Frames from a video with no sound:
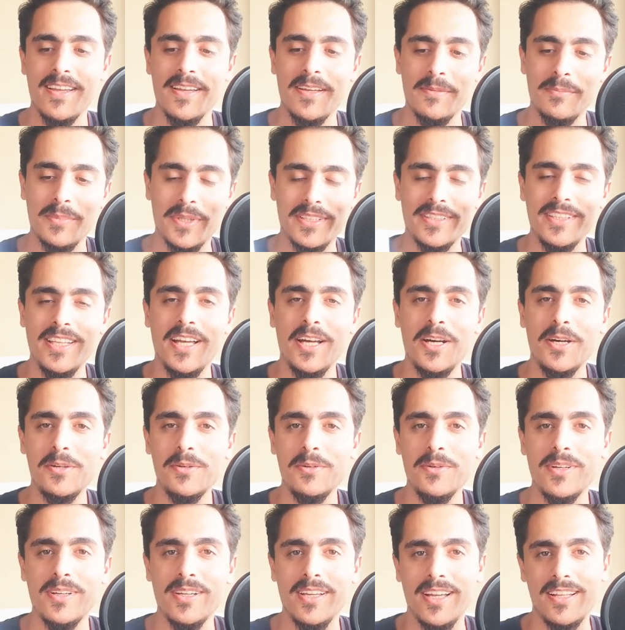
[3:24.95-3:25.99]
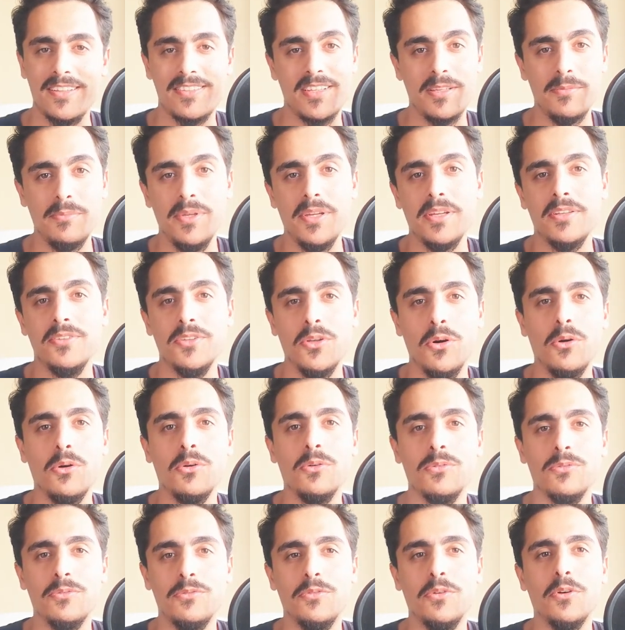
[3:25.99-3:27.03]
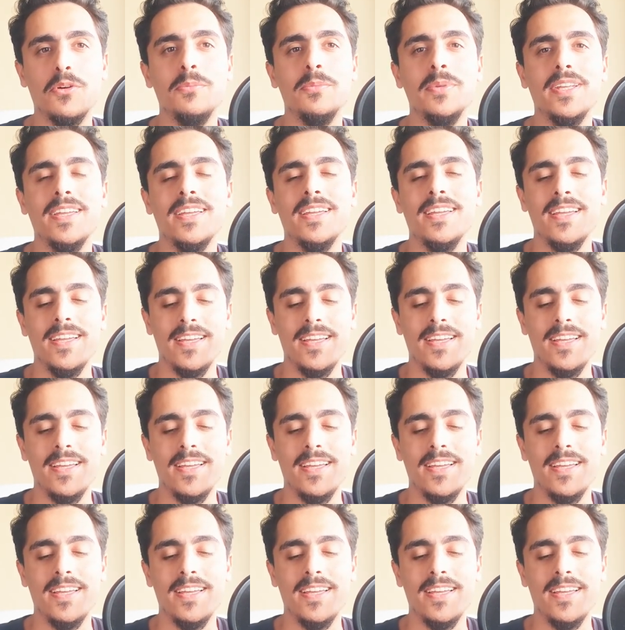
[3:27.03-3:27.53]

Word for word: But now, it's a big no for me.